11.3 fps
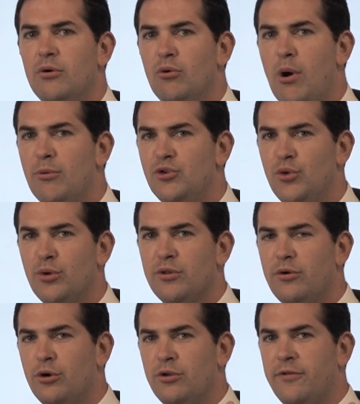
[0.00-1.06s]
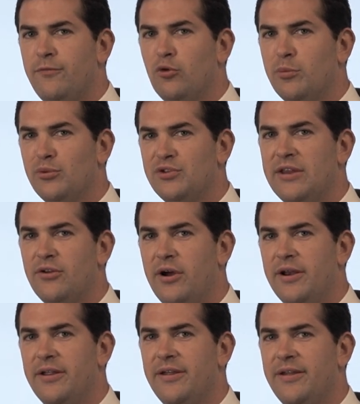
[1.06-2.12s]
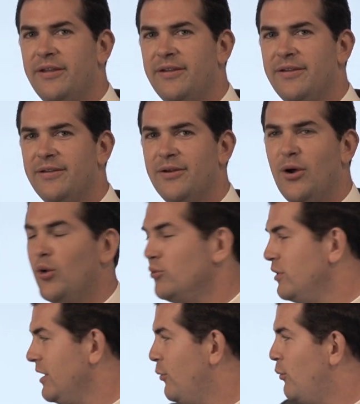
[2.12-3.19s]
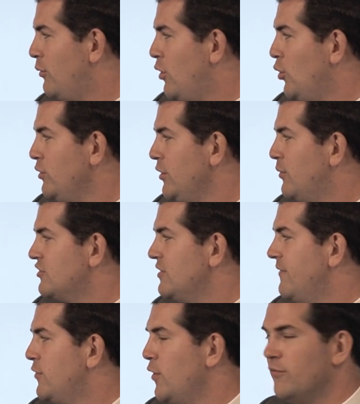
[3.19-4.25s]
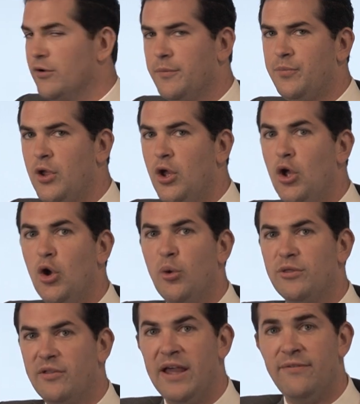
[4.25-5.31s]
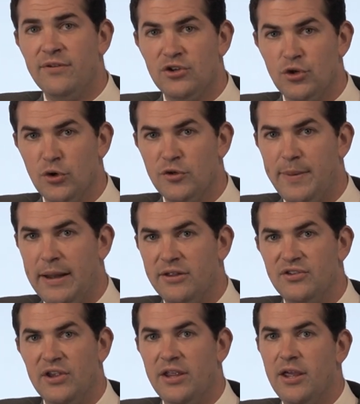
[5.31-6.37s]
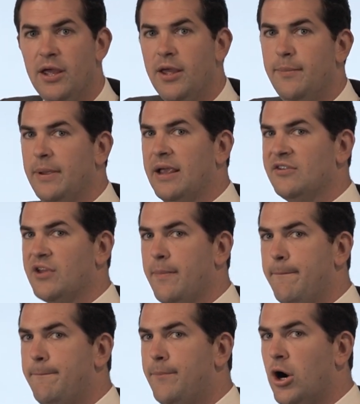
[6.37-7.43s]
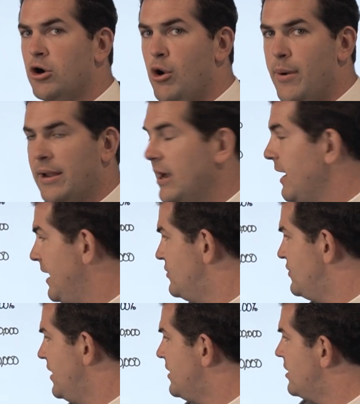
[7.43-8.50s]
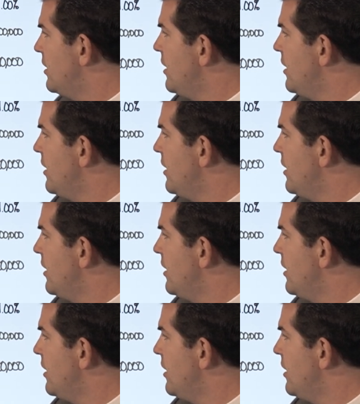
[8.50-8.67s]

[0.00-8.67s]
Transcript: what would you earn the four percent on? Only, only what's left over. With the life insurance policy, because I'm borrowing against it,